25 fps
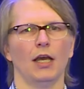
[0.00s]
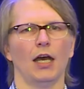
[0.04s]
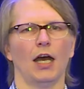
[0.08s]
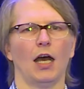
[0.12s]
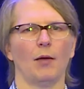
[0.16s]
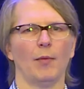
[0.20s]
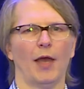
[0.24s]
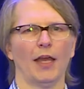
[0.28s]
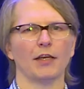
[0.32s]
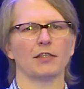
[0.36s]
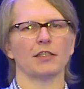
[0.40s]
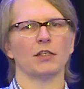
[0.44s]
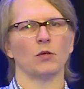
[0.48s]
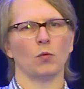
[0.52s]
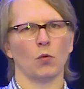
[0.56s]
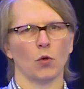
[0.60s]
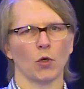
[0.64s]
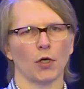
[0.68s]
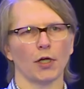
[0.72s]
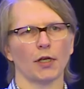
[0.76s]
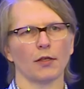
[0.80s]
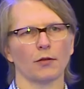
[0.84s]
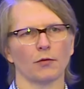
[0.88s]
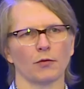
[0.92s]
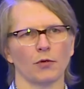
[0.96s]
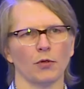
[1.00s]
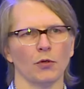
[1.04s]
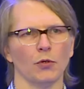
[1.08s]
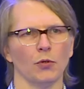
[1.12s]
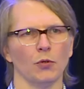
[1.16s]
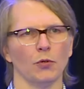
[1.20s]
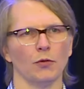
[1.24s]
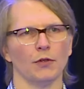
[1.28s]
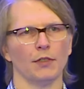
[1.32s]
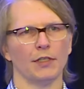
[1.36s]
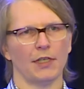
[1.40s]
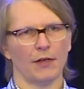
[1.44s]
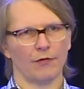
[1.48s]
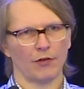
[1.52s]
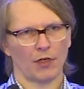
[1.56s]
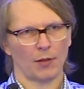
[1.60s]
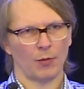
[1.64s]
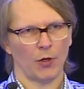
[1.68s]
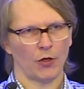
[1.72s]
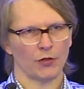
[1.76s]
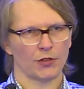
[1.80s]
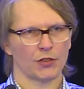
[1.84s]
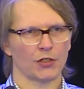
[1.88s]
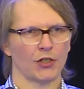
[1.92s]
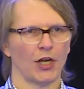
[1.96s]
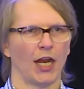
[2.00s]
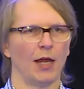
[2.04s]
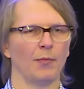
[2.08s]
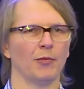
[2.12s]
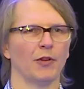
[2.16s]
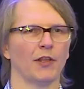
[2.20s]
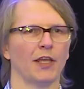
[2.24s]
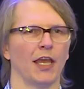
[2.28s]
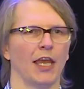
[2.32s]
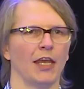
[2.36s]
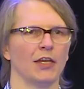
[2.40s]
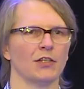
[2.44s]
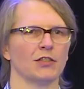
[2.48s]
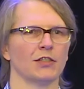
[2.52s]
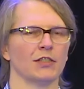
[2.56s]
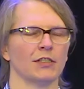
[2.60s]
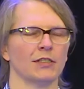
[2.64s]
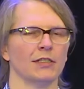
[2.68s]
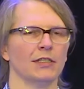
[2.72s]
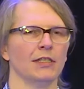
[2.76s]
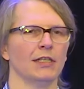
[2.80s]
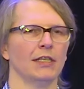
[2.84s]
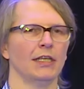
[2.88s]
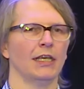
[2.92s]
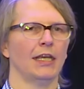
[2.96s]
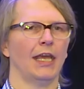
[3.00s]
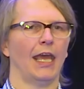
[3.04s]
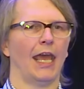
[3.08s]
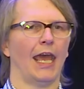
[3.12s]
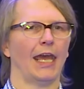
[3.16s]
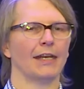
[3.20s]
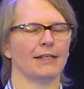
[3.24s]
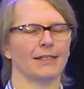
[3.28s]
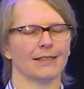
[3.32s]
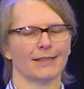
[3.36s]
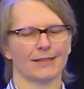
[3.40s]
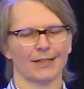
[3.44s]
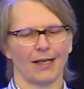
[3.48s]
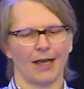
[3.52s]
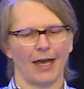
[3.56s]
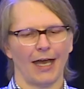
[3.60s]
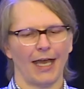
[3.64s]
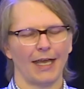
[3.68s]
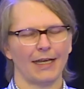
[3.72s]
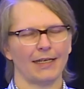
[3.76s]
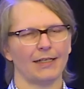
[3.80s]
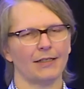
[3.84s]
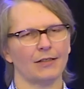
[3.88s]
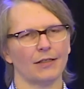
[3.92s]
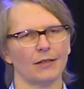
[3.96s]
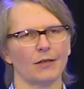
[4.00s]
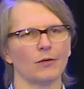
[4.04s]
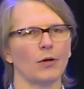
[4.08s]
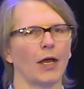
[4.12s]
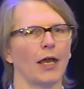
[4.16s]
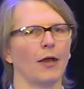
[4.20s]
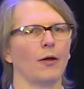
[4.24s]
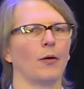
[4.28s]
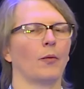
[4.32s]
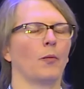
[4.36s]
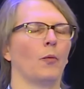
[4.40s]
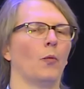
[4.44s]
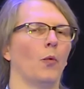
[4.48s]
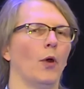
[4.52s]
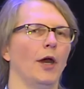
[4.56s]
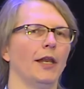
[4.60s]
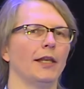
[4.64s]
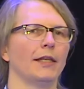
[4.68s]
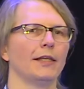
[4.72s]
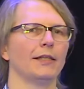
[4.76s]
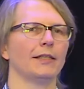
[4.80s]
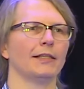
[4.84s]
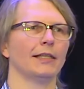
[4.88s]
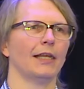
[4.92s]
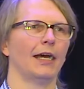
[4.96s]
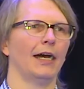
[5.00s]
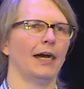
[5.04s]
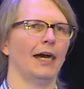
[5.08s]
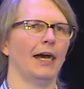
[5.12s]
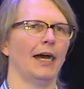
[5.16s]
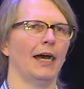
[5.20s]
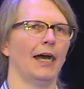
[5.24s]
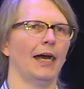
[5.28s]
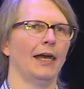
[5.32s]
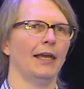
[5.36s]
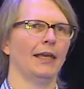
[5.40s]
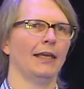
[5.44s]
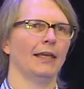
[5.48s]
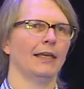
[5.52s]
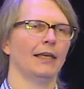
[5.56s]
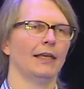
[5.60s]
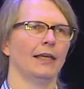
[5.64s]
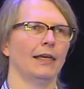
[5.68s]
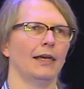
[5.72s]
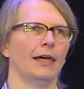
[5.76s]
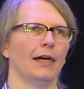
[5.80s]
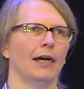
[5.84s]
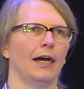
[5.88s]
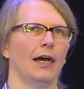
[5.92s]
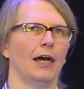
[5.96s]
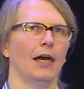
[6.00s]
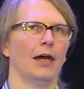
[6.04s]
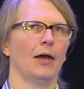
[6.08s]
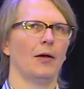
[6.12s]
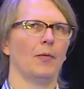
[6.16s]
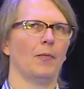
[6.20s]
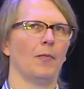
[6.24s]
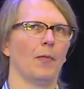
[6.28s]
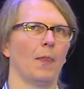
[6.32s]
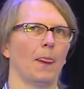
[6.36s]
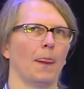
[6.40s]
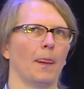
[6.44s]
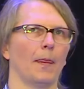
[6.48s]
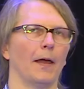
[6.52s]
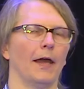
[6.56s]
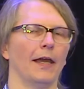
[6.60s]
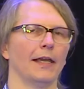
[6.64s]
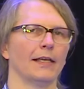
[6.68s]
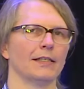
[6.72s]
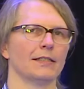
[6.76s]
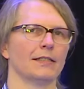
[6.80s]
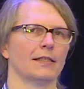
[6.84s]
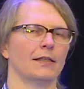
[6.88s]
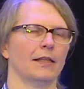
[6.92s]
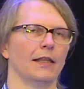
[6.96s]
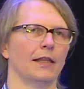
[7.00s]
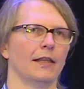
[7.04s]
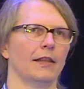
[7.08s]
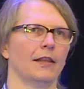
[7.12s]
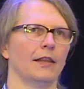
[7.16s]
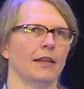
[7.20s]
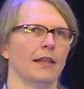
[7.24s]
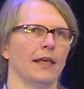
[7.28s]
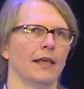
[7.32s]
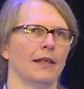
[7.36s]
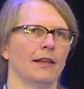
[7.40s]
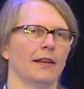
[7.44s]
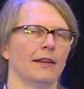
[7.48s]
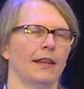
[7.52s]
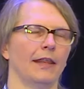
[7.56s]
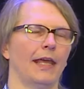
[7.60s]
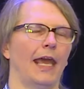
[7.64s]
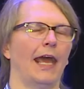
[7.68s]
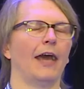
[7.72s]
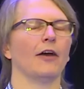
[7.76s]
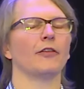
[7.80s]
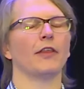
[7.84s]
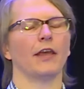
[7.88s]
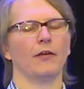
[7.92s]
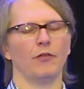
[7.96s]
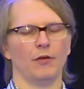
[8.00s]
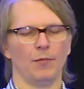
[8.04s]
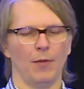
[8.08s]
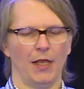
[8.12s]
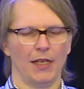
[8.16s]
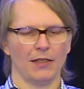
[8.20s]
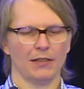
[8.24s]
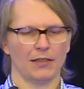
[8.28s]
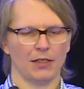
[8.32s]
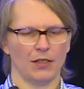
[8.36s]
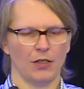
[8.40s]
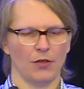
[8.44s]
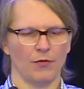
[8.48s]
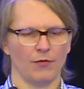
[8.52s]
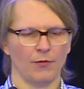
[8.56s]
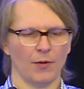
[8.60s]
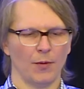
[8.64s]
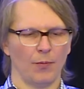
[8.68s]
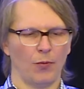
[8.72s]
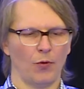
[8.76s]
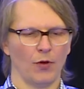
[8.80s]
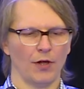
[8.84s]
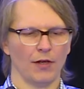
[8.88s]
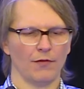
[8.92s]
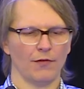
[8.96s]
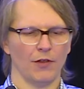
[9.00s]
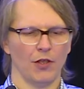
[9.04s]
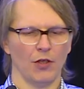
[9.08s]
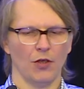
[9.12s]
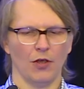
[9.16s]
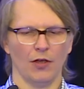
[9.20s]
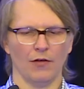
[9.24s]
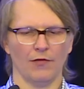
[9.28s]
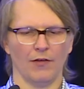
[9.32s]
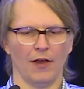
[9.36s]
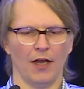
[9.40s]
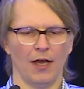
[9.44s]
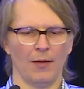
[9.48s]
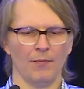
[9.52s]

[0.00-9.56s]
actually work through the different components of your application and decide what, I guess, how they would mean to you from the point of view of